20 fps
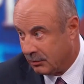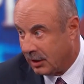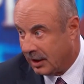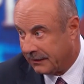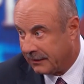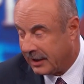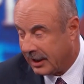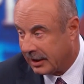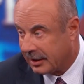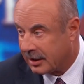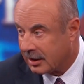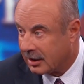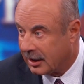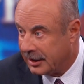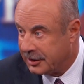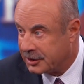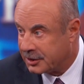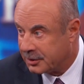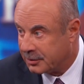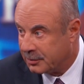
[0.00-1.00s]
rough
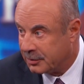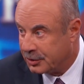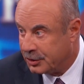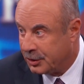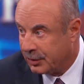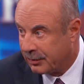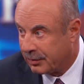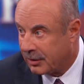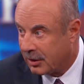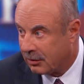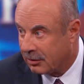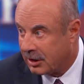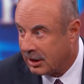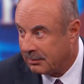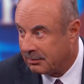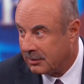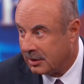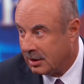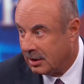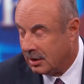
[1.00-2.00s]
calculations, but you've thrown
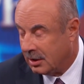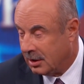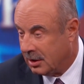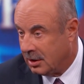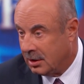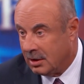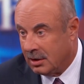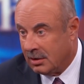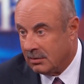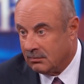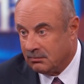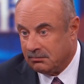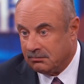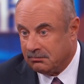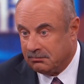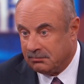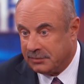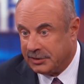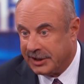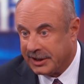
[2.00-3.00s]
up
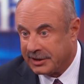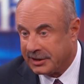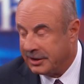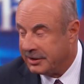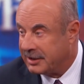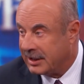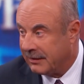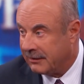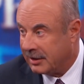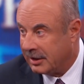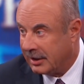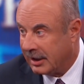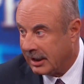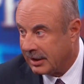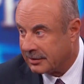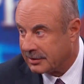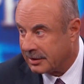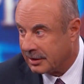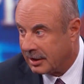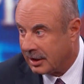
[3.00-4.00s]
sixty, seventy
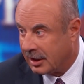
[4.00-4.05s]
thousand